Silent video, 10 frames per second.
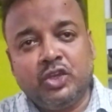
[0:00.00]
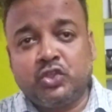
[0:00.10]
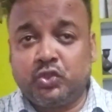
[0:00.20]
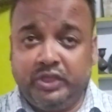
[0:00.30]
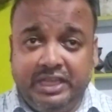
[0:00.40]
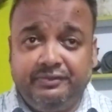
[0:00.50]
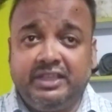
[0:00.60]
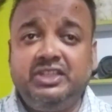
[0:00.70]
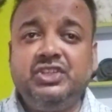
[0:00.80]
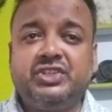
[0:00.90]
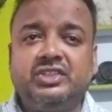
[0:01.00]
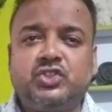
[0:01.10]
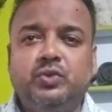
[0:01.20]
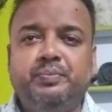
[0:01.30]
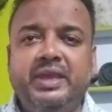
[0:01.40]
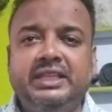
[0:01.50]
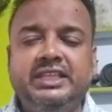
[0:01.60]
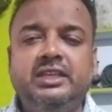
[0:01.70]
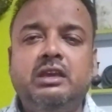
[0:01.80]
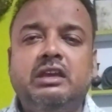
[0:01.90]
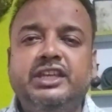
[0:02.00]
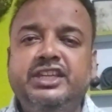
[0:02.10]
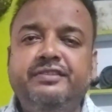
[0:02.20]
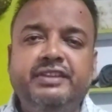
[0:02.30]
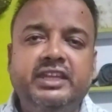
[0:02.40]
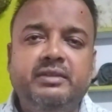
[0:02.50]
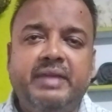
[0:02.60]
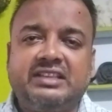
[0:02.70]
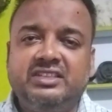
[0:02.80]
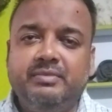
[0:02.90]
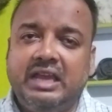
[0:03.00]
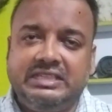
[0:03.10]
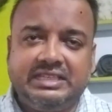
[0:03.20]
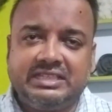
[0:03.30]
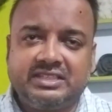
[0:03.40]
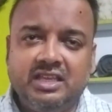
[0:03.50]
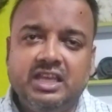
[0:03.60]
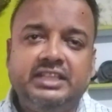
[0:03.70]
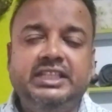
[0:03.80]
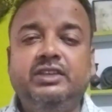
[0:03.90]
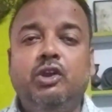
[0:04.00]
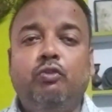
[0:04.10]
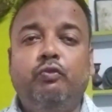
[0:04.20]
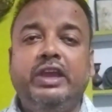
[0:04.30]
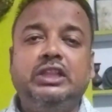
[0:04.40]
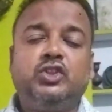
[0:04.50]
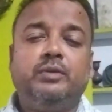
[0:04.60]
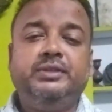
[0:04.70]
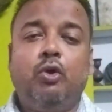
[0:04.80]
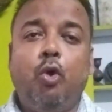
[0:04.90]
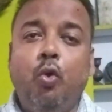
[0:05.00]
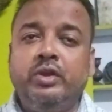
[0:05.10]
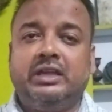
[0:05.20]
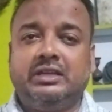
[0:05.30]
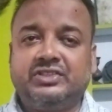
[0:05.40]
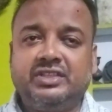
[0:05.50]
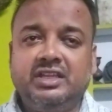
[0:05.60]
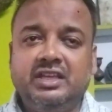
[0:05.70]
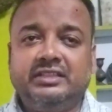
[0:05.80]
So if the decisions to pay the dividend maximizes the wealth of the owners,